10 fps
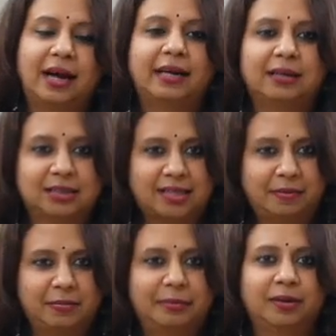I
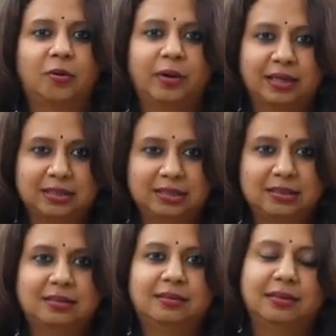understand, maybe, okay,
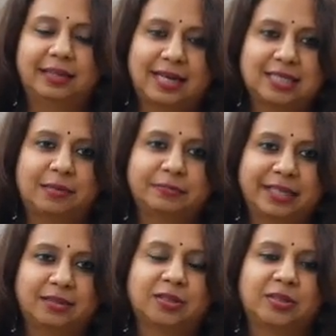still it has some
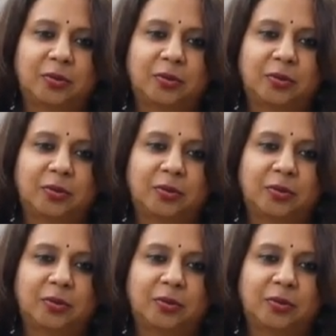sense,